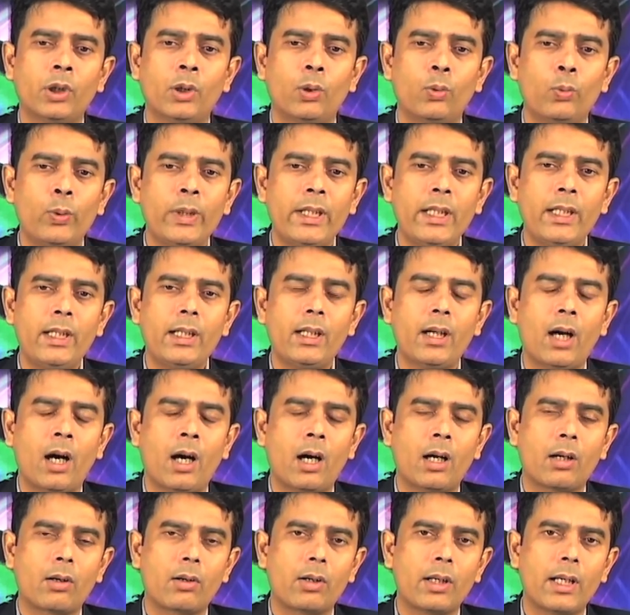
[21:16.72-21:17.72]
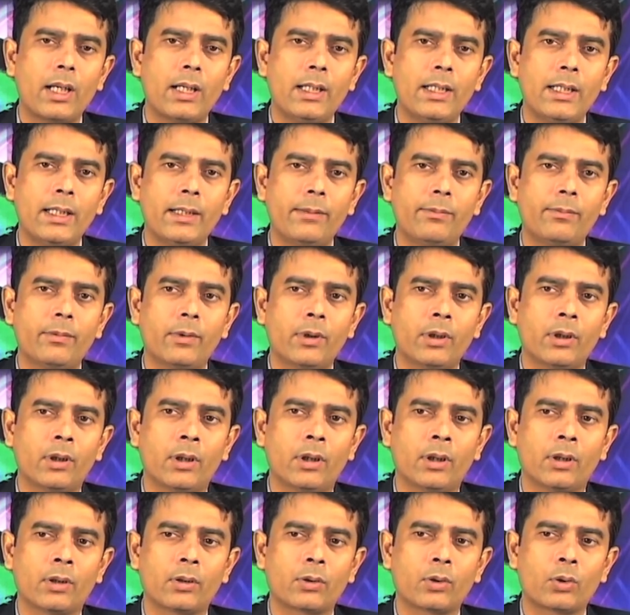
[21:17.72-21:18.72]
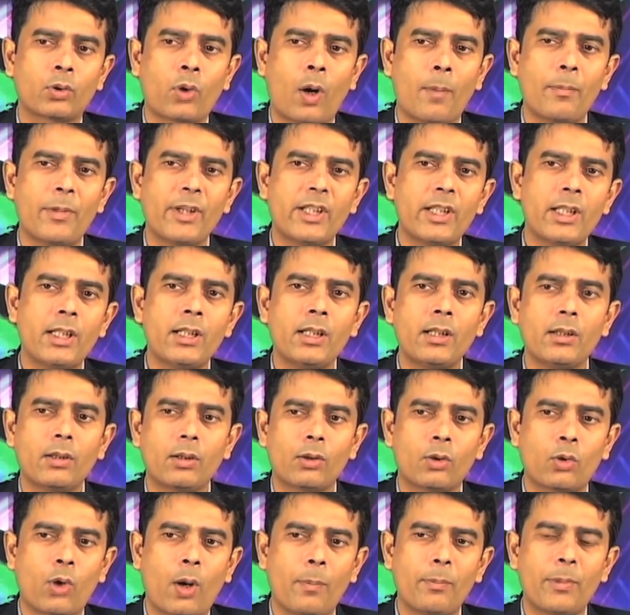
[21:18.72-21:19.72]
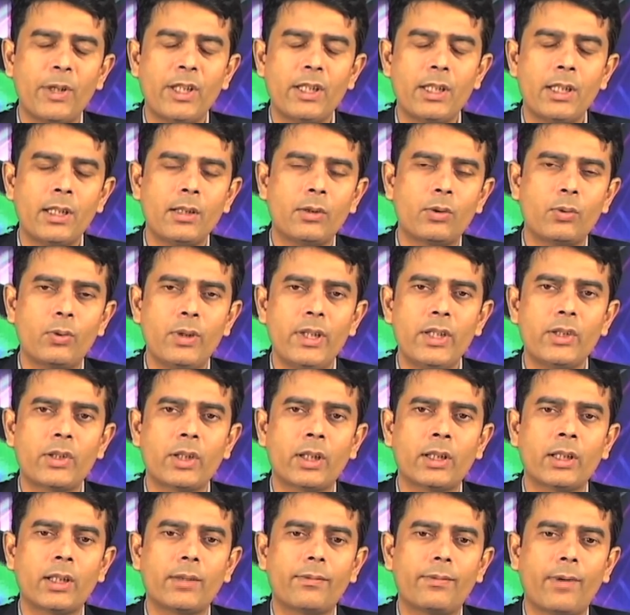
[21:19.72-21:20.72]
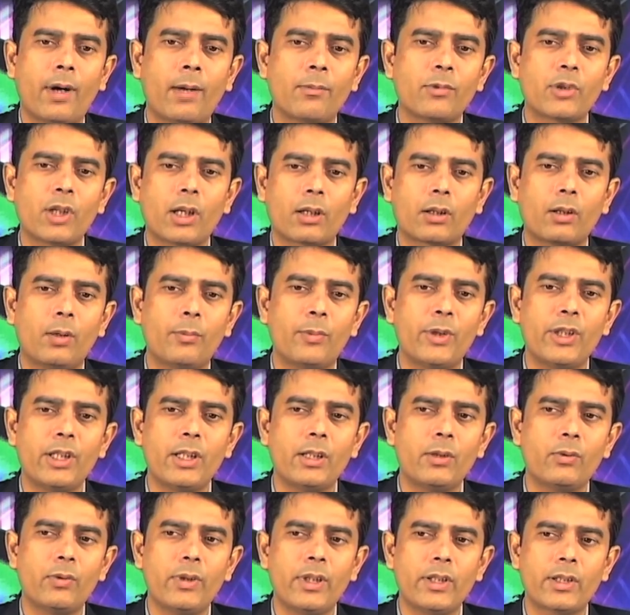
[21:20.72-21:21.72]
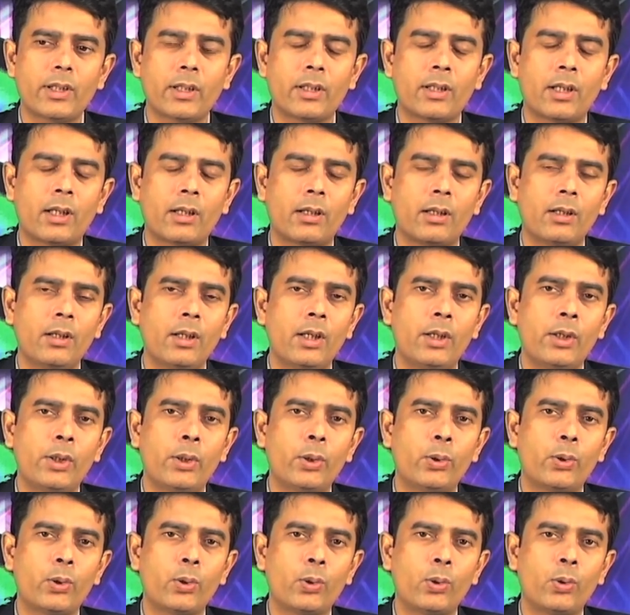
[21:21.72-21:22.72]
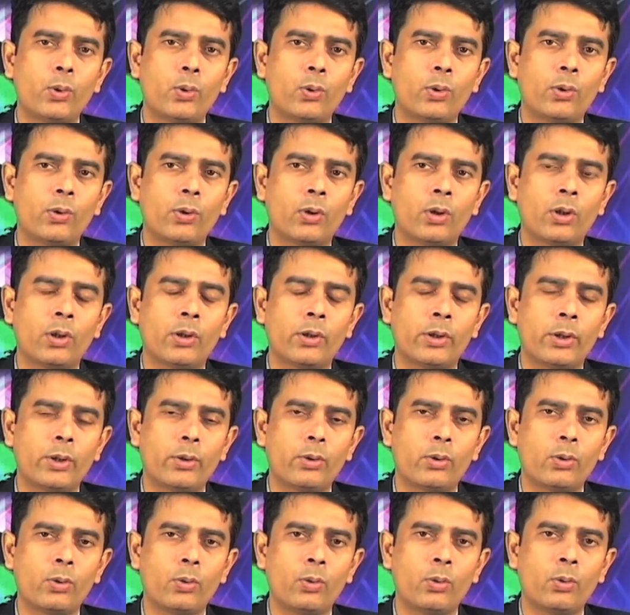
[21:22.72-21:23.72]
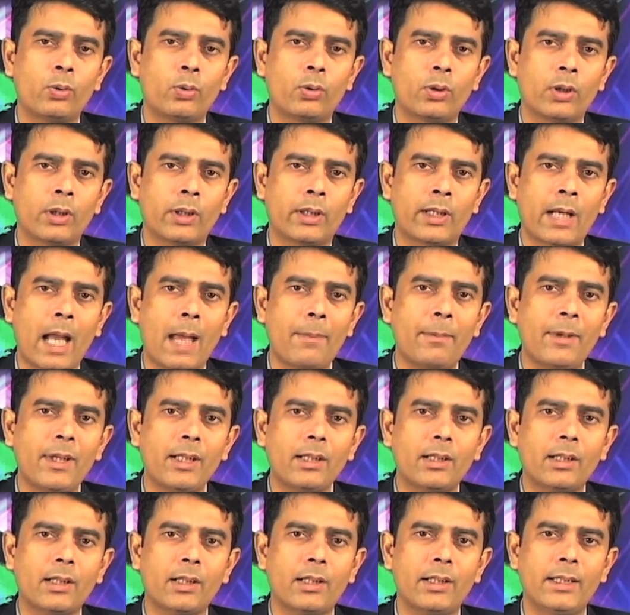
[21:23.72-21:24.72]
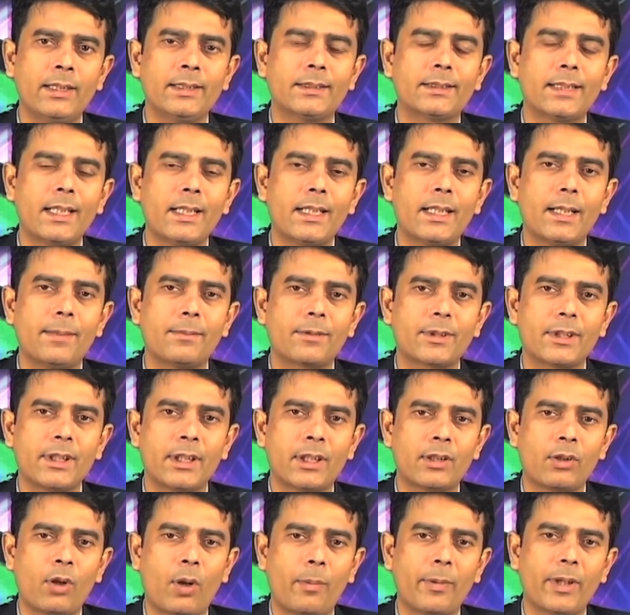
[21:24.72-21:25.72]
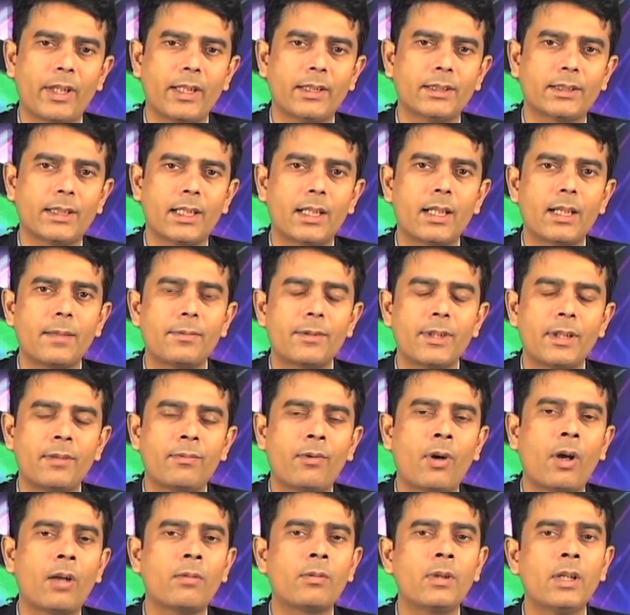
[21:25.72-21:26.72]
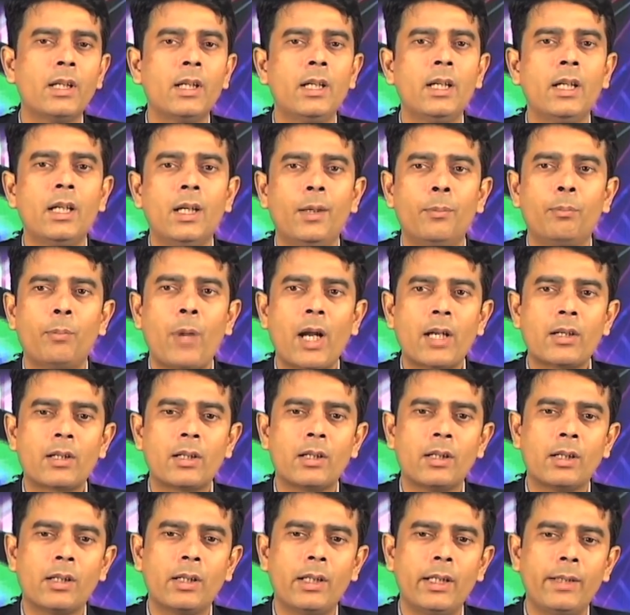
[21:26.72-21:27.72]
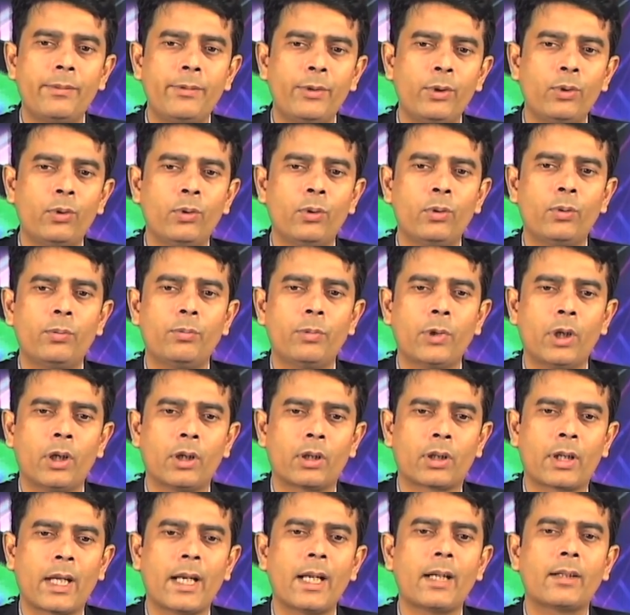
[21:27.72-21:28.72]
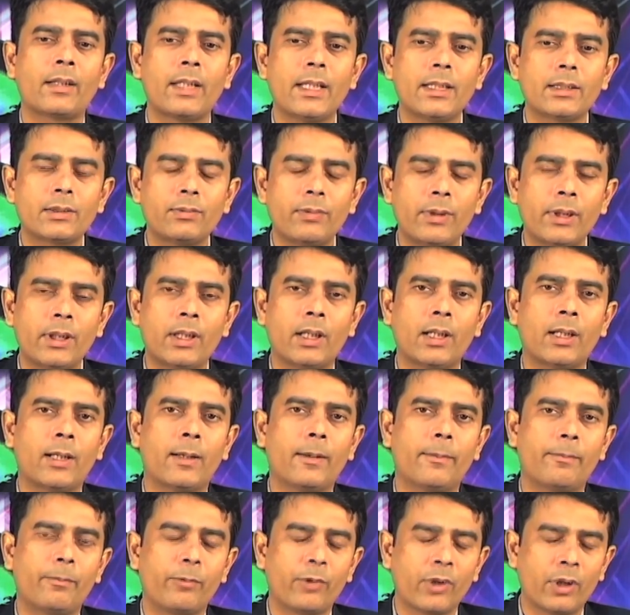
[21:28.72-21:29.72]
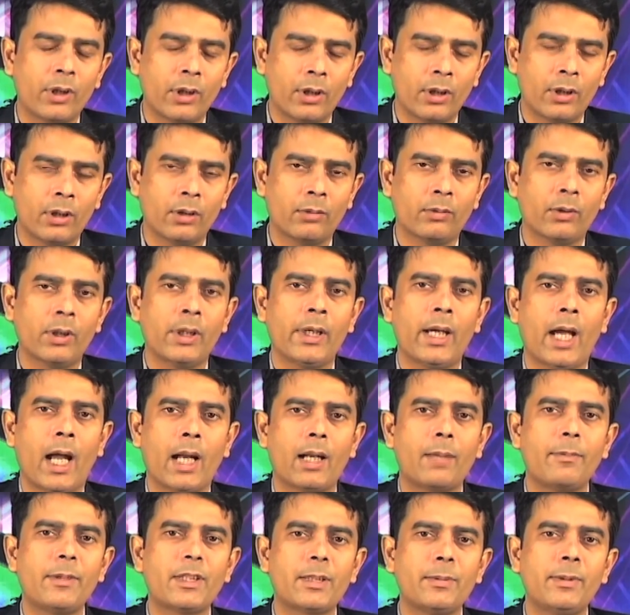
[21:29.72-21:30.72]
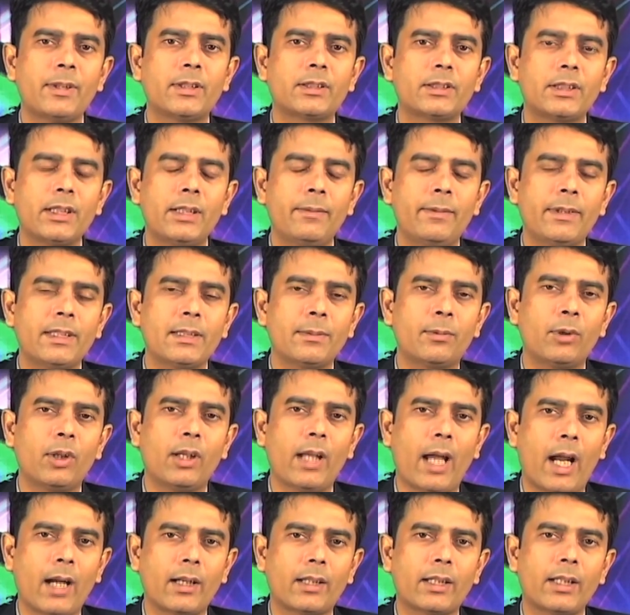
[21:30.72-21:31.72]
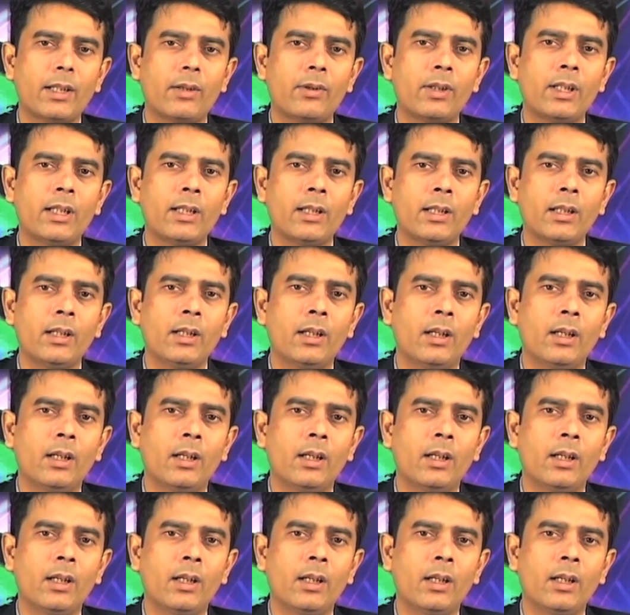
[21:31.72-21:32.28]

we are really competing to each other. Firms are competing to each other due to grabbing the incentives, economic incentives involved. But if you connect this with the Adam Smith's invisible hand theory,